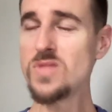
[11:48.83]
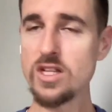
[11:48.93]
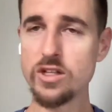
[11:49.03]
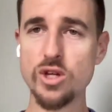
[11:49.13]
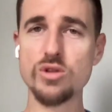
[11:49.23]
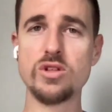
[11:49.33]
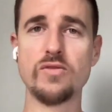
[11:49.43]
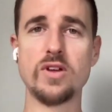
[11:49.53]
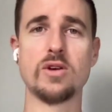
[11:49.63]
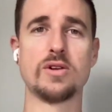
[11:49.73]
use the
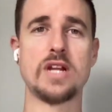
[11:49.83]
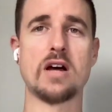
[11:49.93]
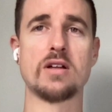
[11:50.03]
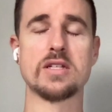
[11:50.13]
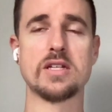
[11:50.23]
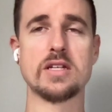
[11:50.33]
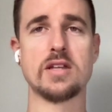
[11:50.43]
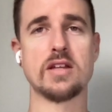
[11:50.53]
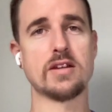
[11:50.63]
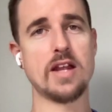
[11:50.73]
video analysis.
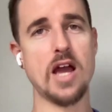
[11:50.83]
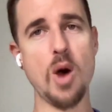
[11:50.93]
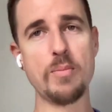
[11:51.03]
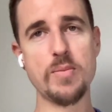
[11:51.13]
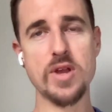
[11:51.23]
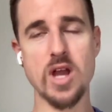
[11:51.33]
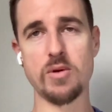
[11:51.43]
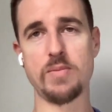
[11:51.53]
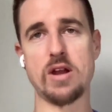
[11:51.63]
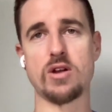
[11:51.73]
It's going to help you become a
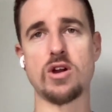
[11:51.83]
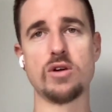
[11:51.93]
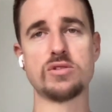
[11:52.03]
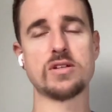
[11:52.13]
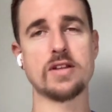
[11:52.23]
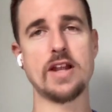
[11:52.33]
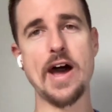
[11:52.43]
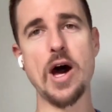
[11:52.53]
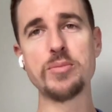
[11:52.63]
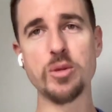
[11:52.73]
better coach. It's going to
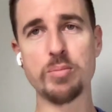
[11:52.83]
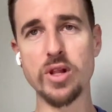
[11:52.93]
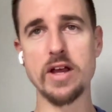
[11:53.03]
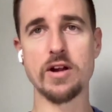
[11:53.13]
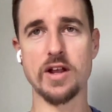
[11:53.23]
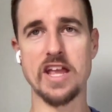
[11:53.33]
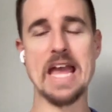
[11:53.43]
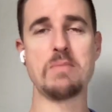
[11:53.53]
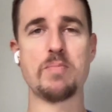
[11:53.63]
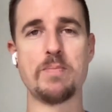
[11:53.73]
help the player
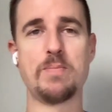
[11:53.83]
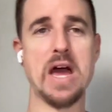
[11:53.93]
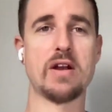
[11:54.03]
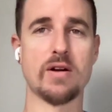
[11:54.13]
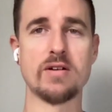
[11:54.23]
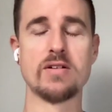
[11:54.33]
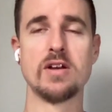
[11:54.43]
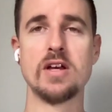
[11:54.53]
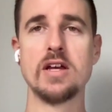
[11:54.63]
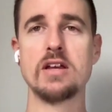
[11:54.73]
get better.
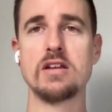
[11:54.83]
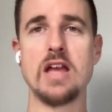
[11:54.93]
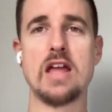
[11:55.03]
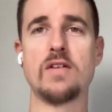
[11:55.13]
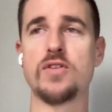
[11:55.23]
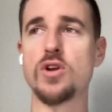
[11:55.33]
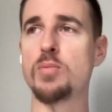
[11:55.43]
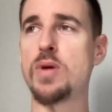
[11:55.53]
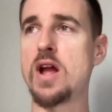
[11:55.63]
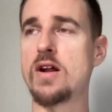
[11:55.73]
And if you're a
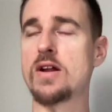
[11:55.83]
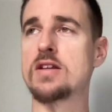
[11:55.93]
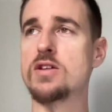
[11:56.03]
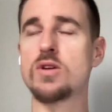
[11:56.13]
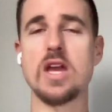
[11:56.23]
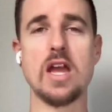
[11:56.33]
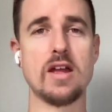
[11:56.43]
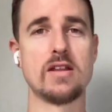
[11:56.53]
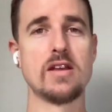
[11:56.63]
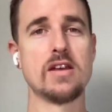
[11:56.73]
parent and you
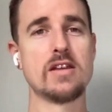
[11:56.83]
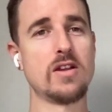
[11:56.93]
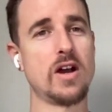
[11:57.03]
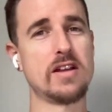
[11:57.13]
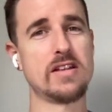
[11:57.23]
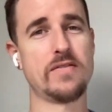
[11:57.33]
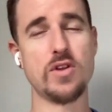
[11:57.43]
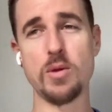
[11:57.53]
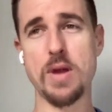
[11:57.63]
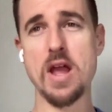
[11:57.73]
can't, if
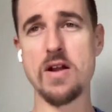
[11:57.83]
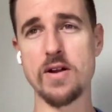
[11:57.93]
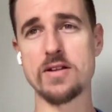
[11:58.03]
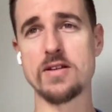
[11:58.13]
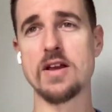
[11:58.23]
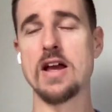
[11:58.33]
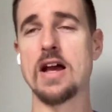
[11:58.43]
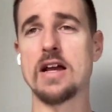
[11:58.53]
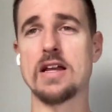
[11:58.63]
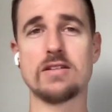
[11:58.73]
you're a parent,
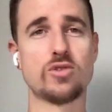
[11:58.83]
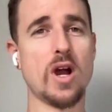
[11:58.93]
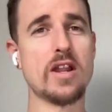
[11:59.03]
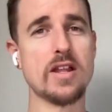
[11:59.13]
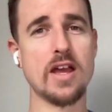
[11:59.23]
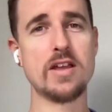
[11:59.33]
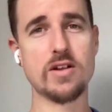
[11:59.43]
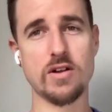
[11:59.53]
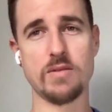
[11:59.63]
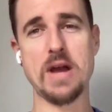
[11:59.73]
try to get
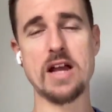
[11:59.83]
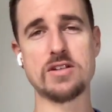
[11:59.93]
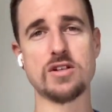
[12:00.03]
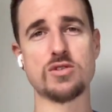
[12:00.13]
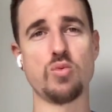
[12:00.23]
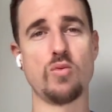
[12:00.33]
your matches